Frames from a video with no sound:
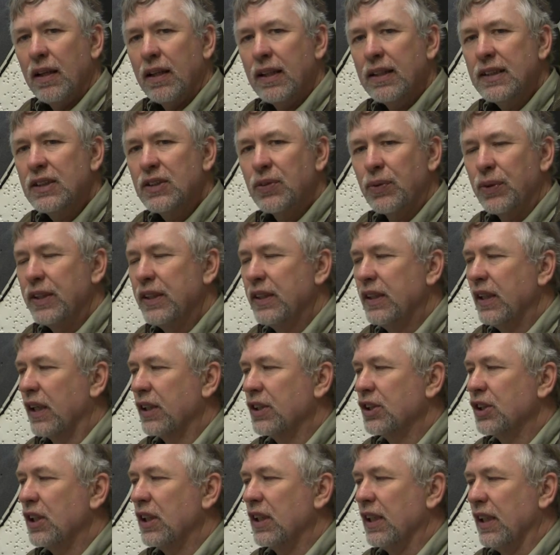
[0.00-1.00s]
This is a
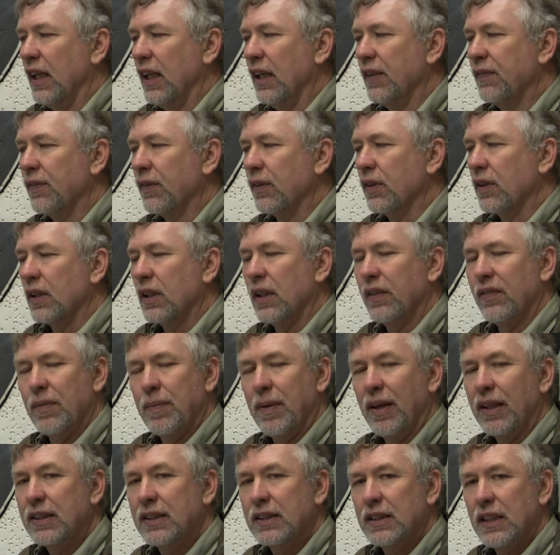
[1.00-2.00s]
reduction in effort of
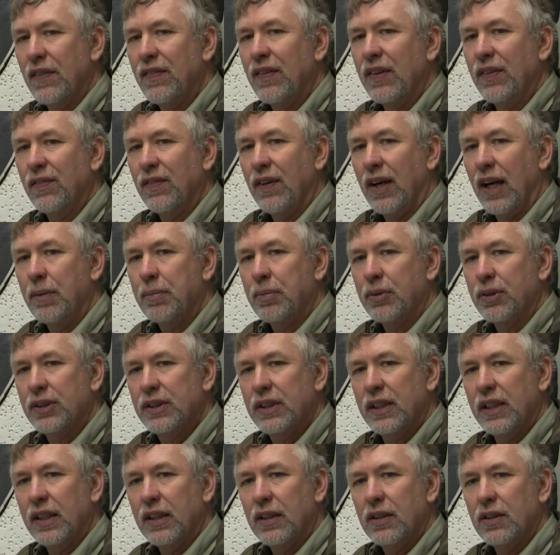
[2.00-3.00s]
about
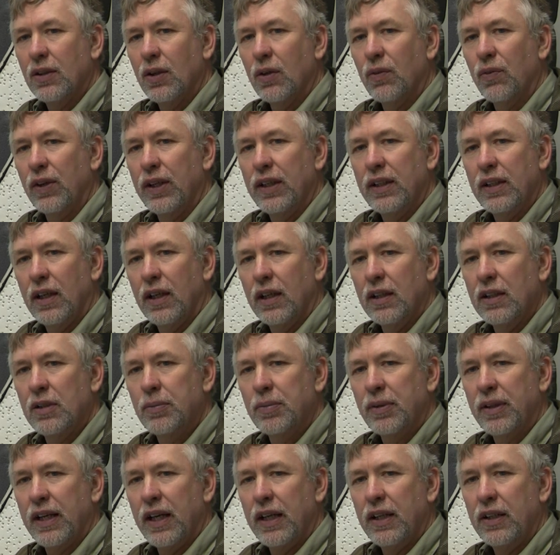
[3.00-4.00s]
75% over a
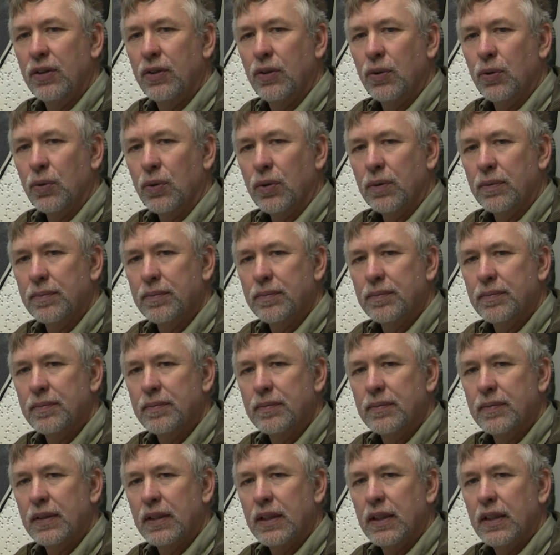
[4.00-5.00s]
non-lubricated core.
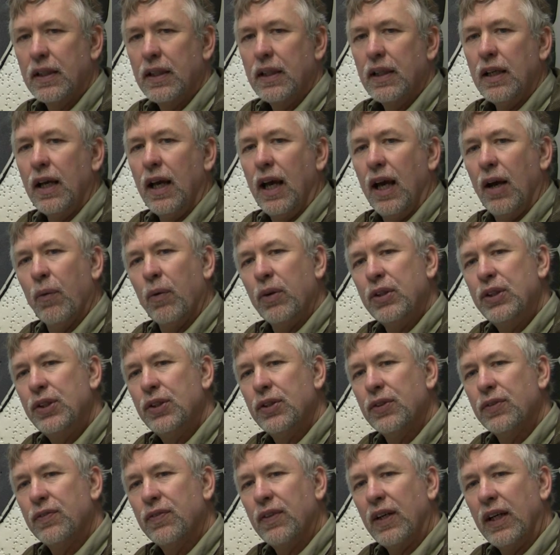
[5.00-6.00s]
And what
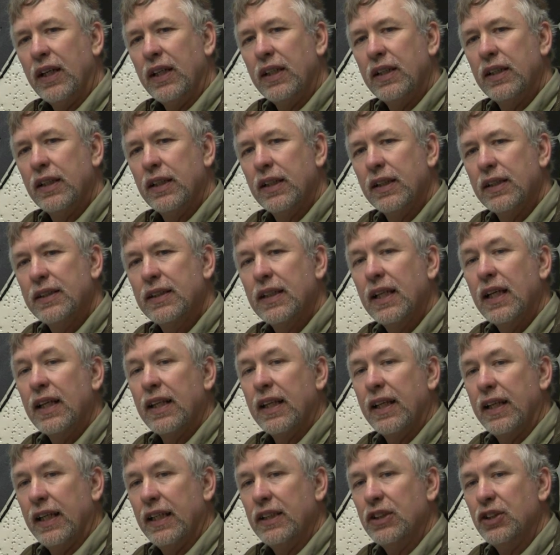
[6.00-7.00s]
you'll find is
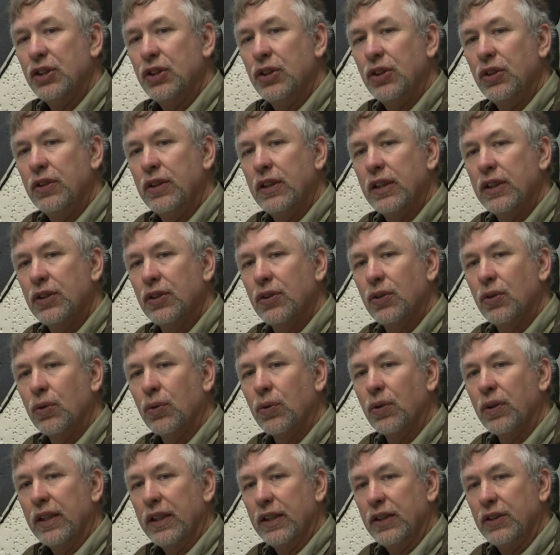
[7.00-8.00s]
that as you shoot this
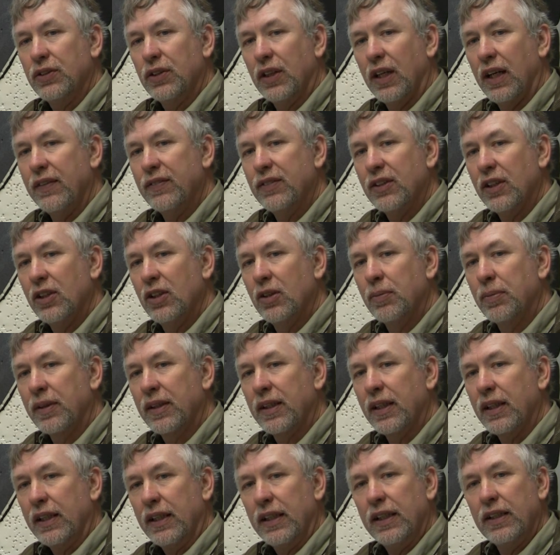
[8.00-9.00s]
core, it drives the
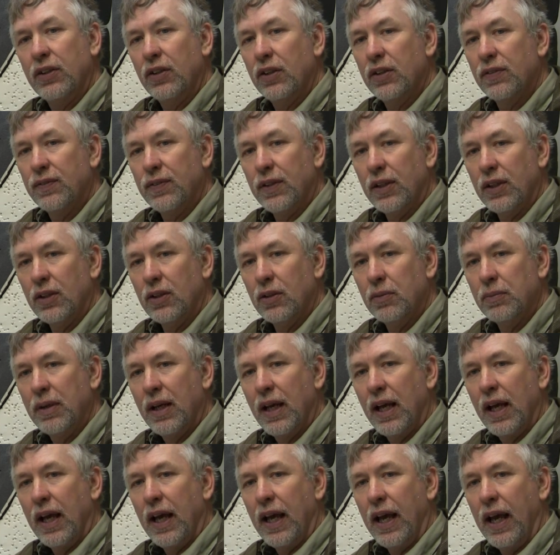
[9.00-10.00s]
lubricant into the foam,
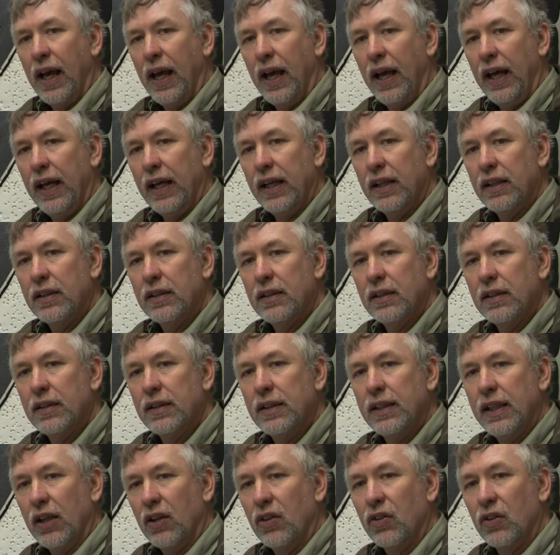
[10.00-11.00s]
and
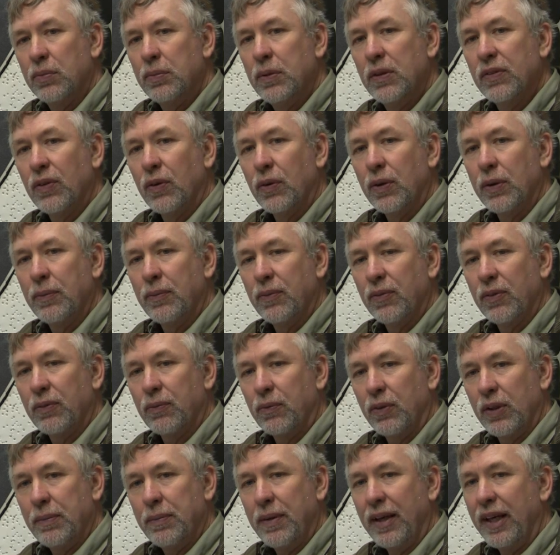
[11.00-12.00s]
the arrow removal
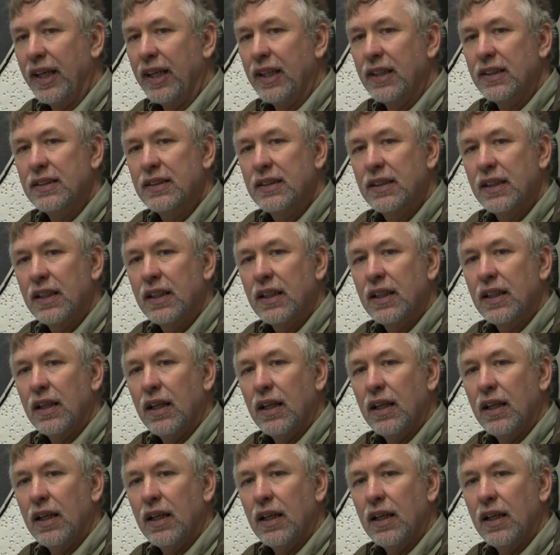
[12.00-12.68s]
remains